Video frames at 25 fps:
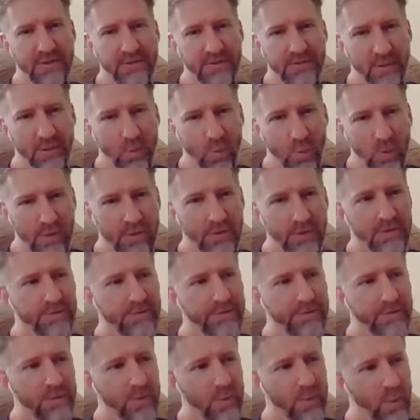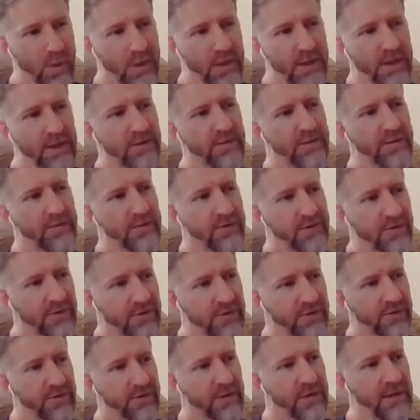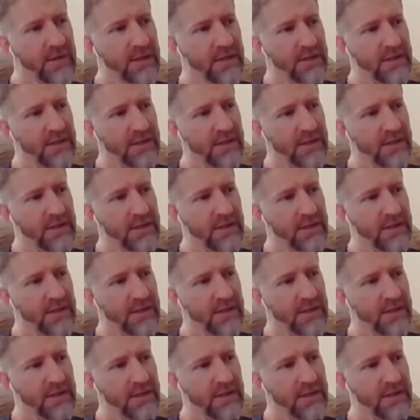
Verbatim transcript: It's a wonderful way to just,